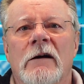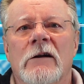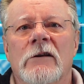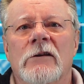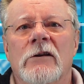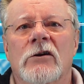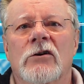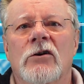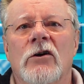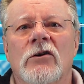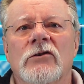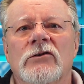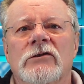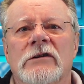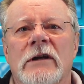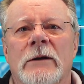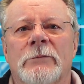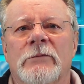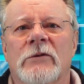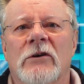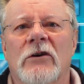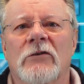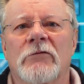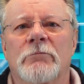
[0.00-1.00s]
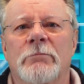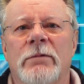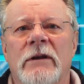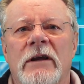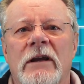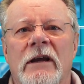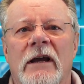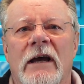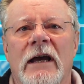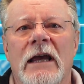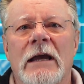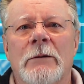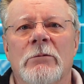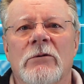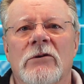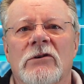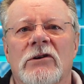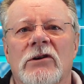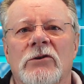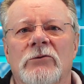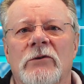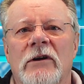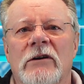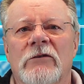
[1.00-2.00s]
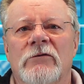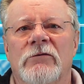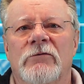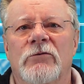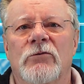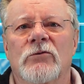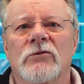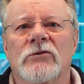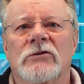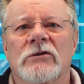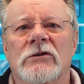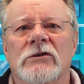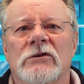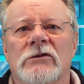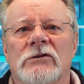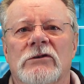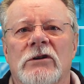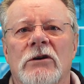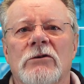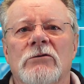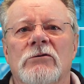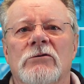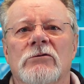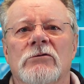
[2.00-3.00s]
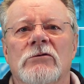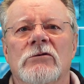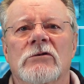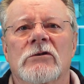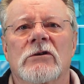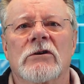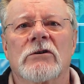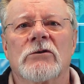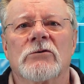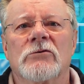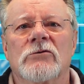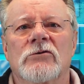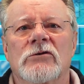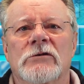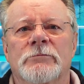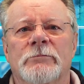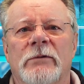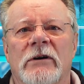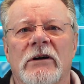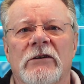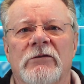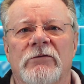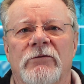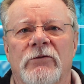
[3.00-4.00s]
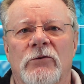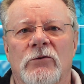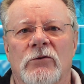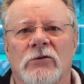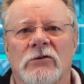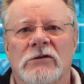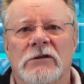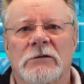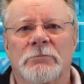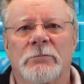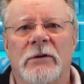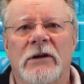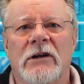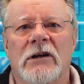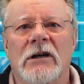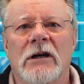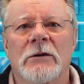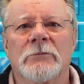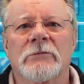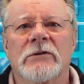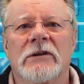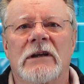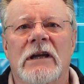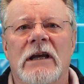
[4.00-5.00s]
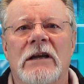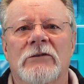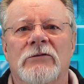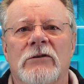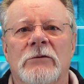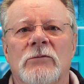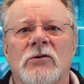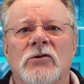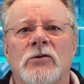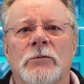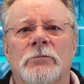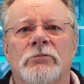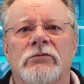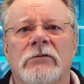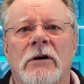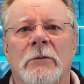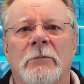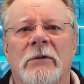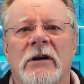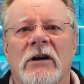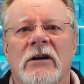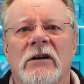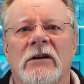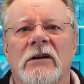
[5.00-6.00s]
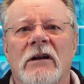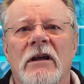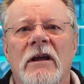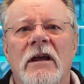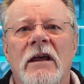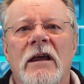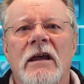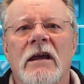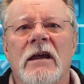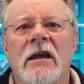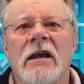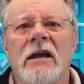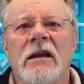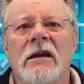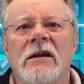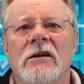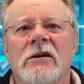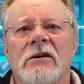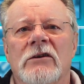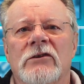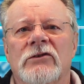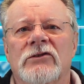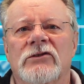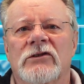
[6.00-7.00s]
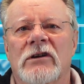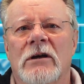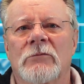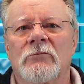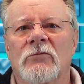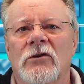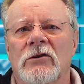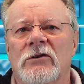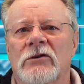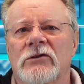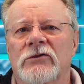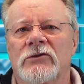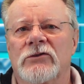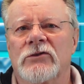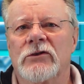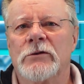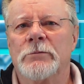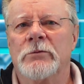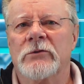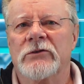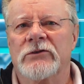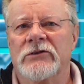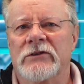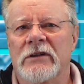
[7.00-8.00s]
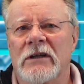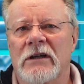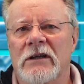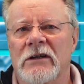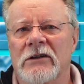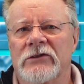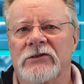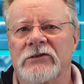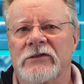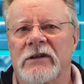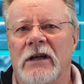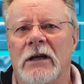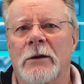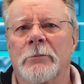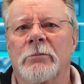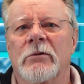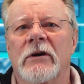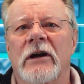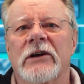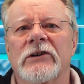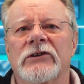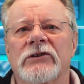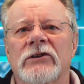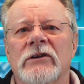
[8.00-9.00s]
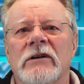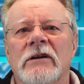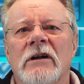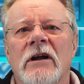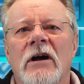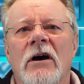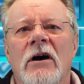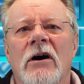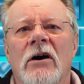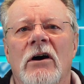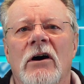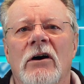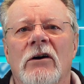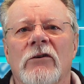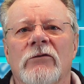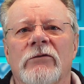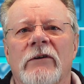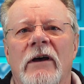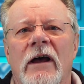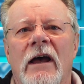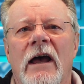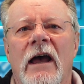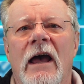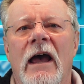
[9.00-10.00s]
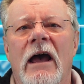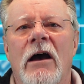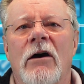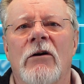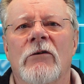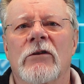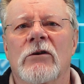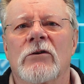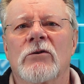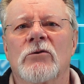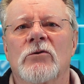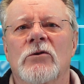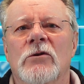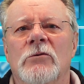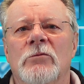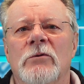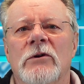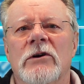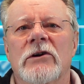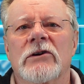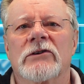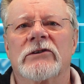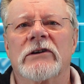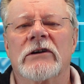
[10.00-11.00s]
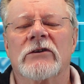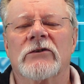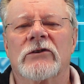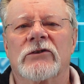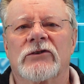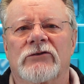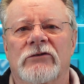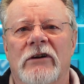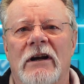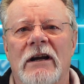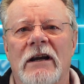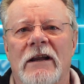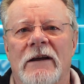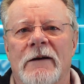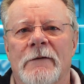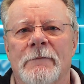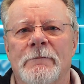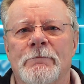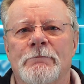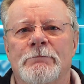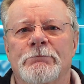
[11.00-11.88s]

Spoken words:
the concept of being able to enforce so-called laws by force becomes ever more prominent in her somewhat supercilious celebration of how the law works in Australia.